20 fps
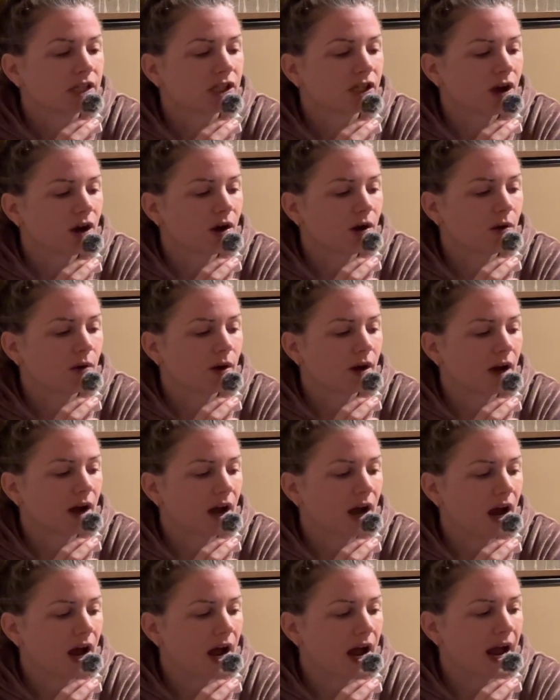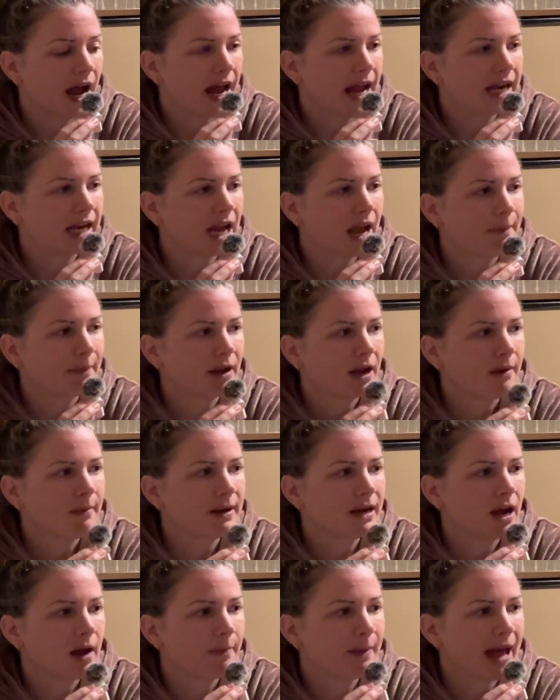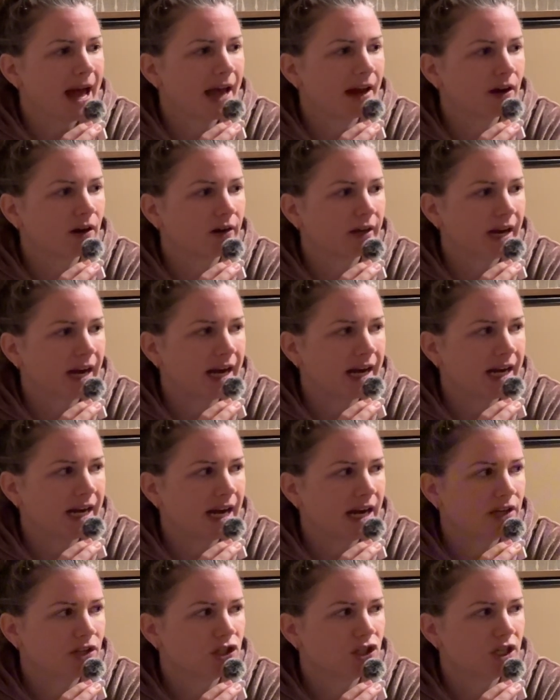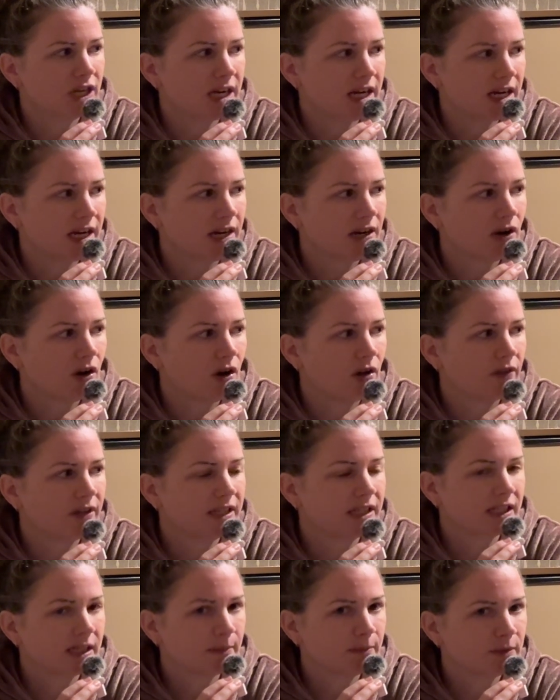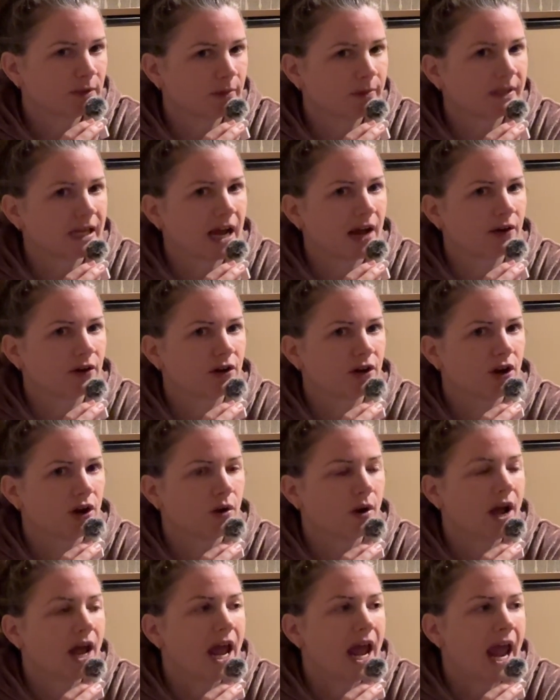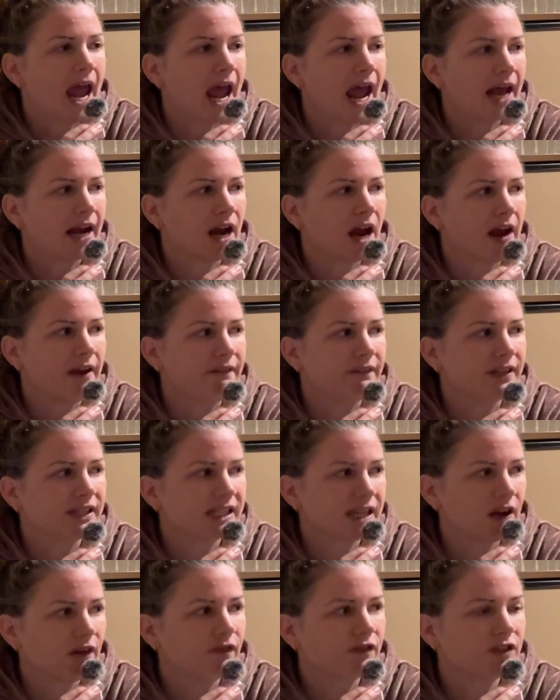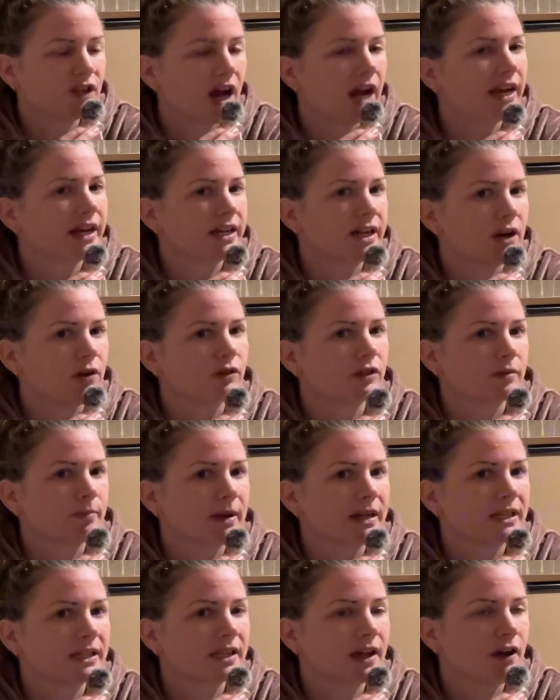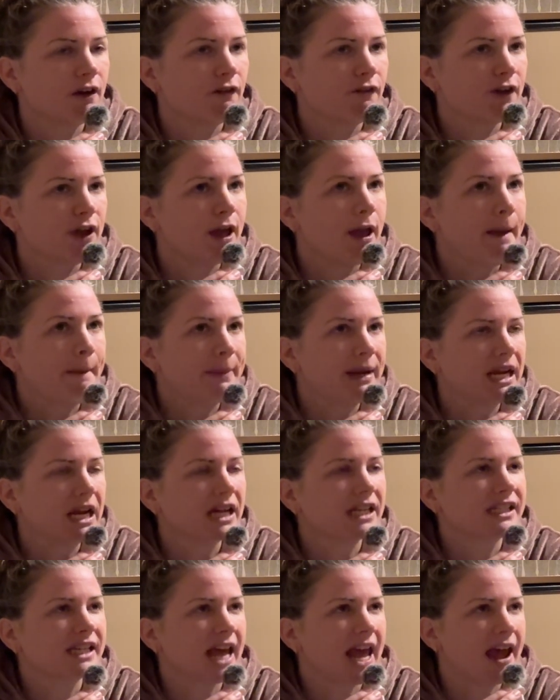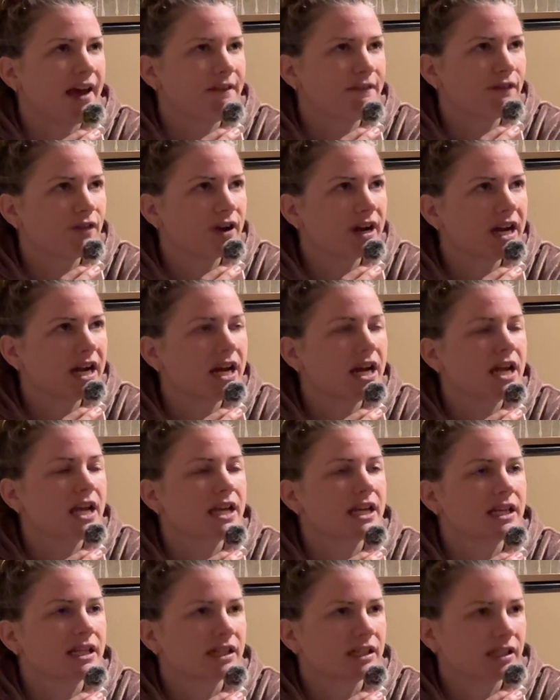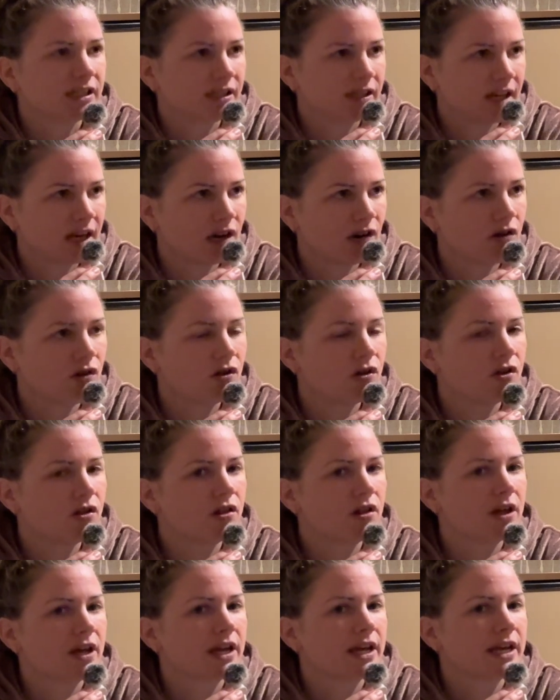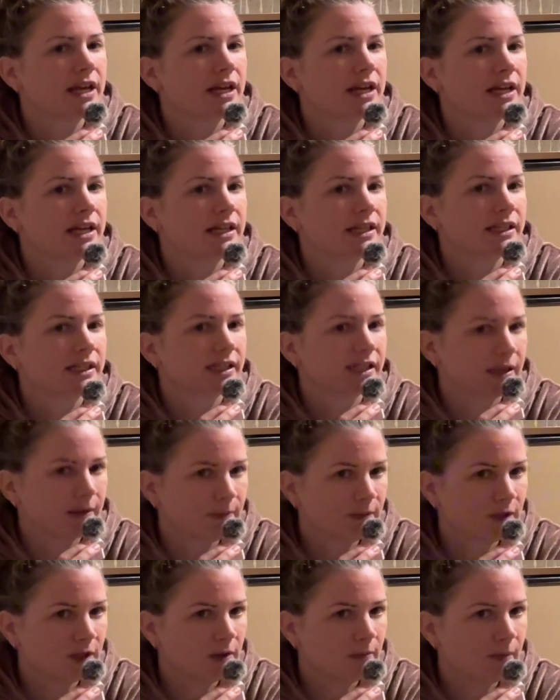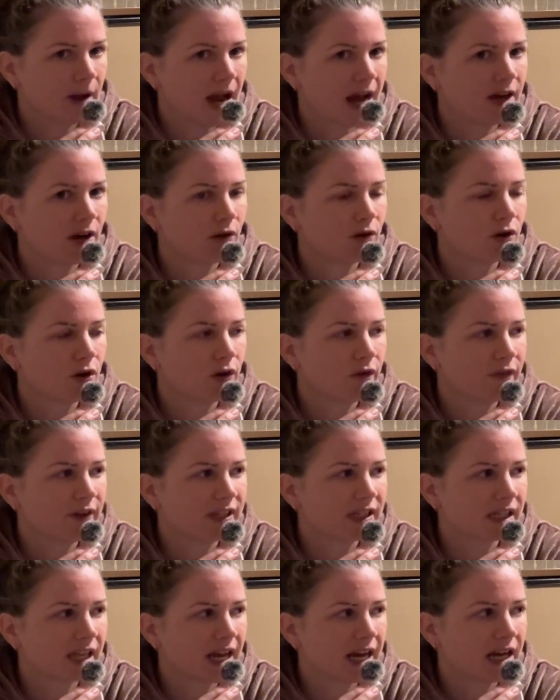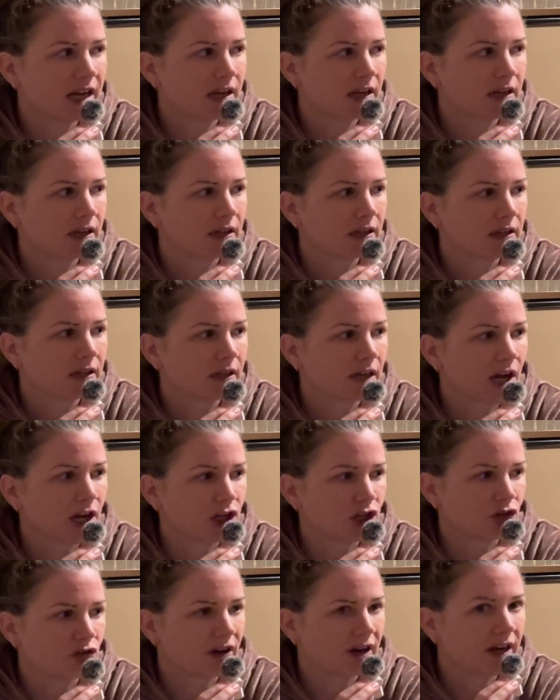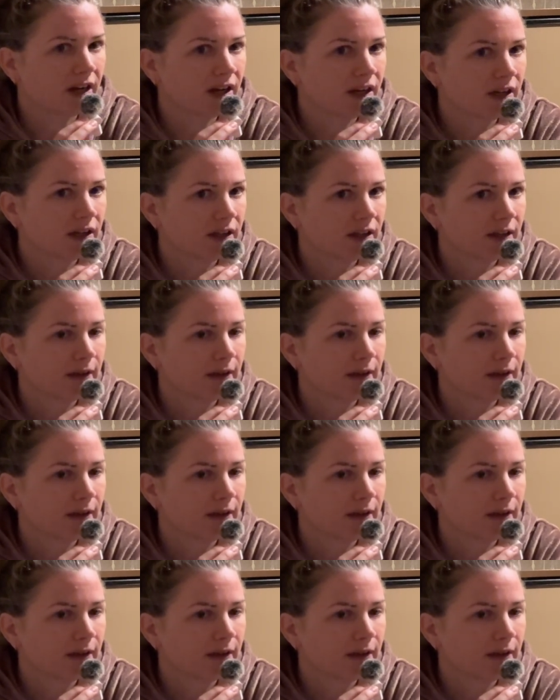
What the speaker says: So it kept coming up adult ADHD, all these symptoms, how to know. And I've self-diagnosed myself because every single symptom, I don't know if it's like a trick